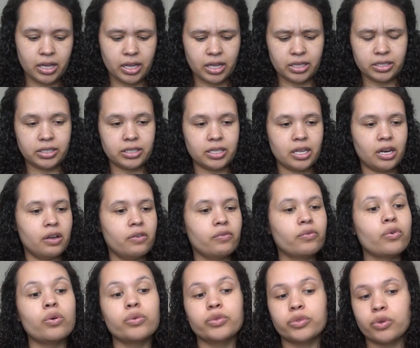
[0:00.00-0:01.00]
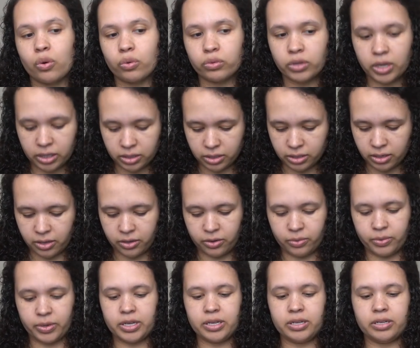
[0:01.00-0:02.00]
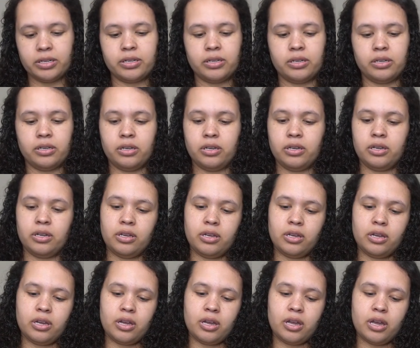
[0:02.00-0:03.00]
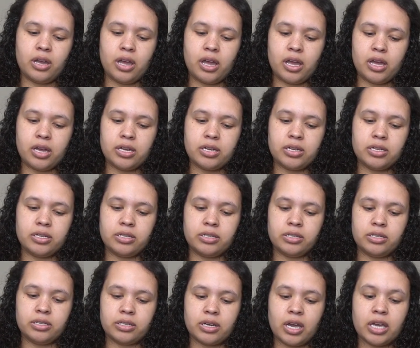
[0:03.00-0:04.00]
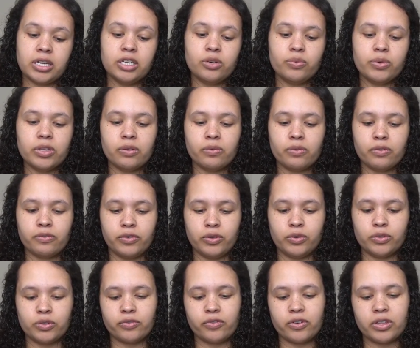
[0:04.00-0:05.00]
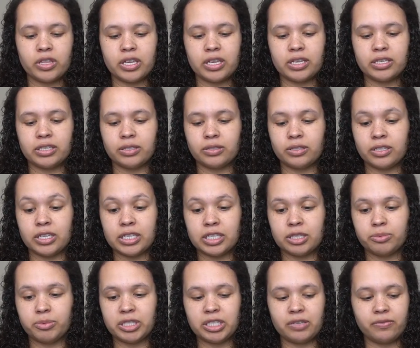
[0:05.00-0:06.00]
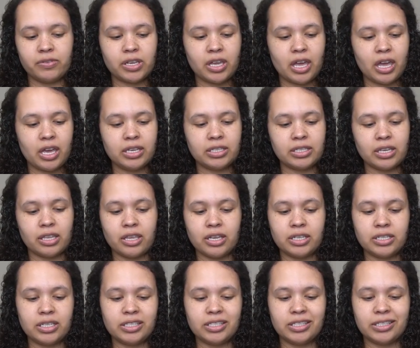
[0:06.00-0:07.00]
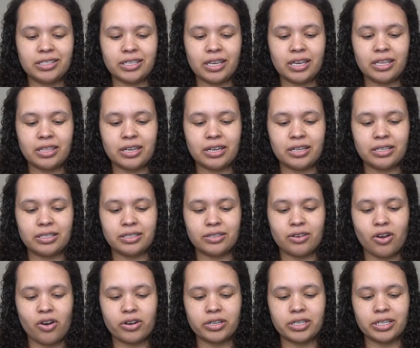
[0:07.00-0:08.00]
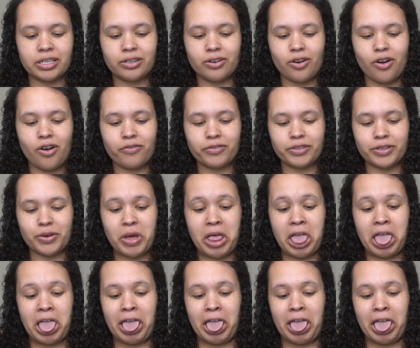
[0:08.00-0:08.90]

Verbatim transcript: instead of rose gold like the other one. And I did read the reviews for this, this specific case, and they did say that it's hard to get off, so